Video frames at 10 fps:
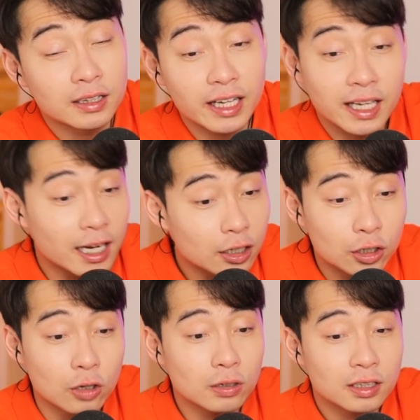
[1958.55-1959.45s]
They can
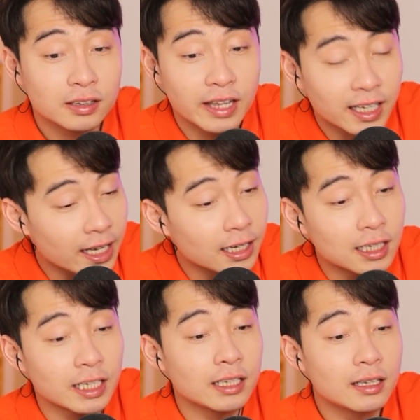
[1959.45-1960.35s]
cook, they can
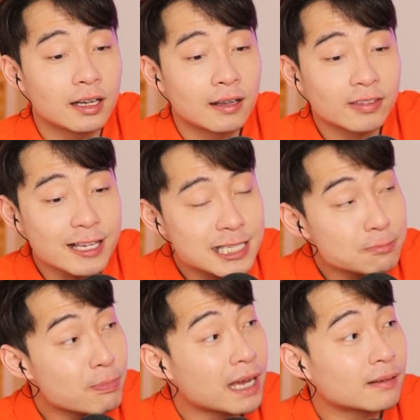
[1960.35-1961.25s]
clean, they
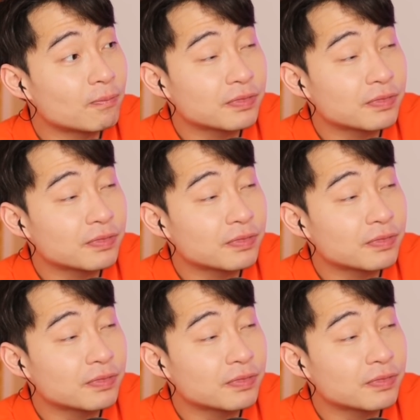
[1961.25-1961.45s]
smart,